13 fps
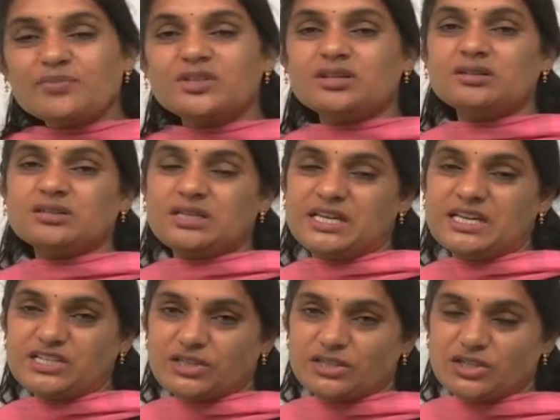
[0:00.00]
the
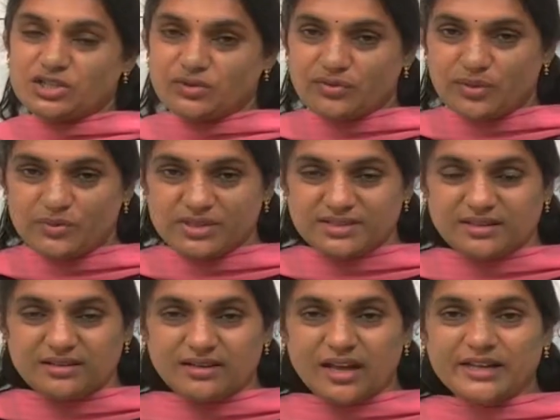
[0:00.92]
heat energy from the
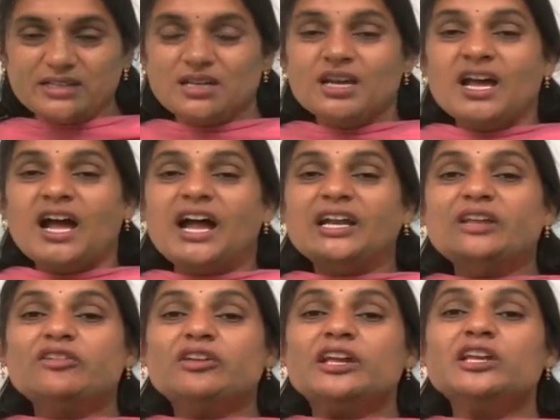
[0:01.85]
sunlight, and
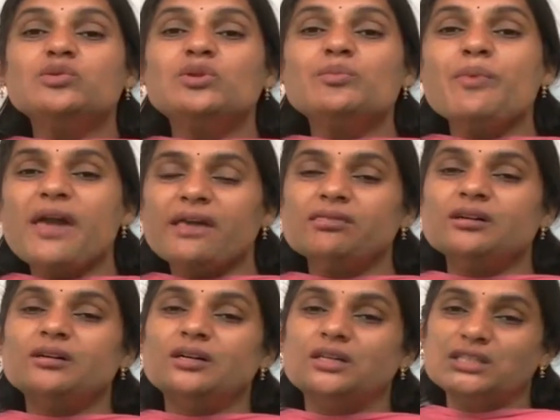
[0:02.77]
it will make
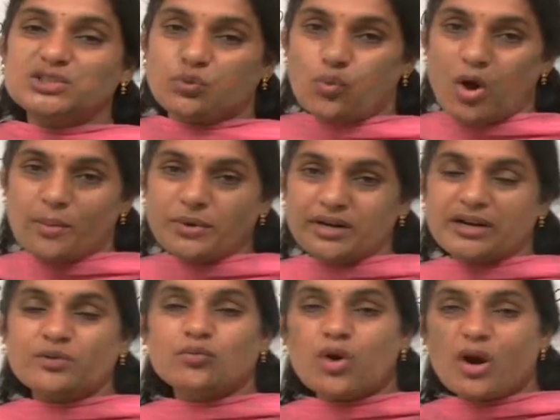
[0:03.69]
the earth warmer
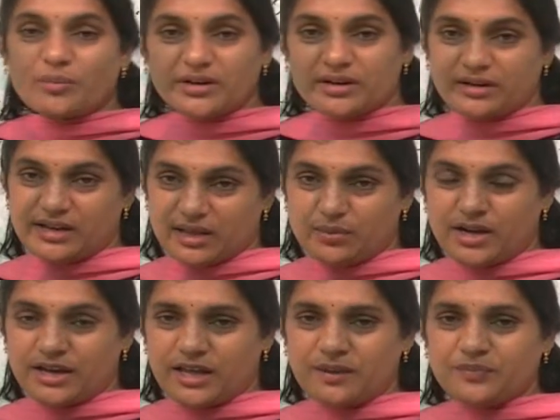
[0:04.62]
and warmer day
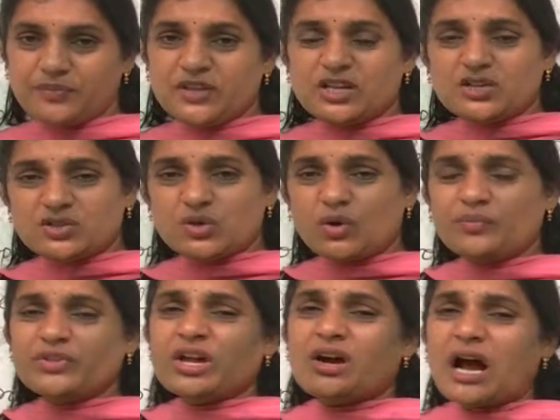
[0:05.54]
by day.
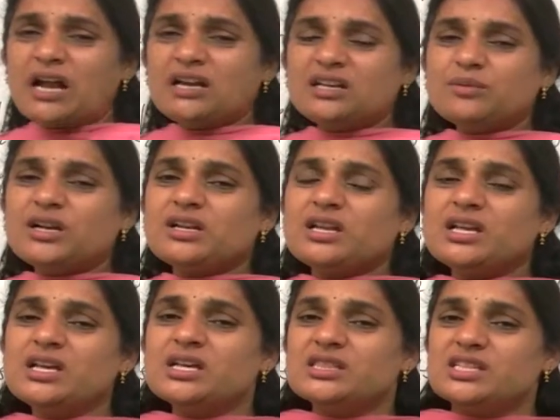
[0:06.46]
So
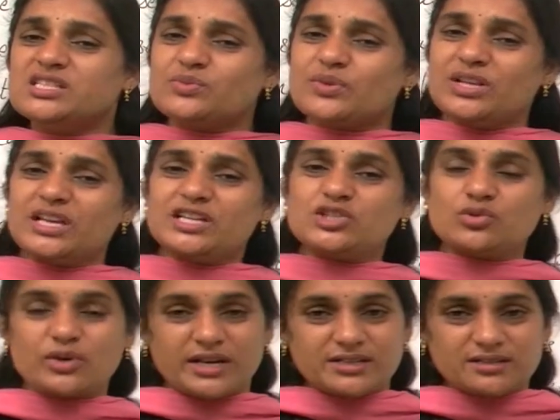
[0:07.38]
ultimately this will lead to
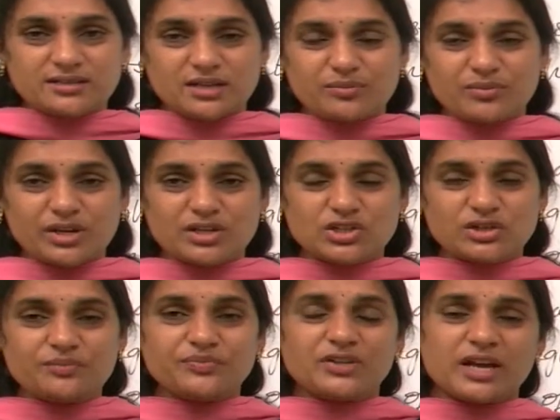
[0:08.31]
rise in
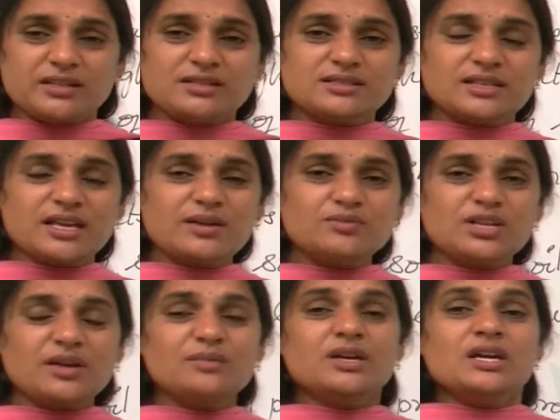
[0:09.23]
temperature. At the same
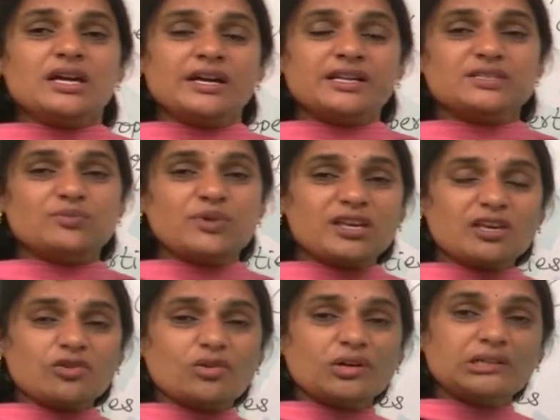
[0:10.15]
time, it is
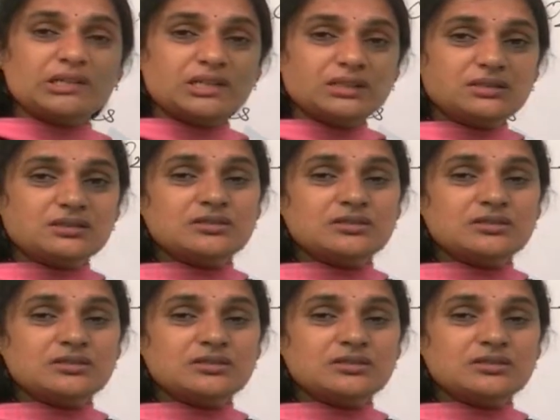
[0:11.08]
making your earth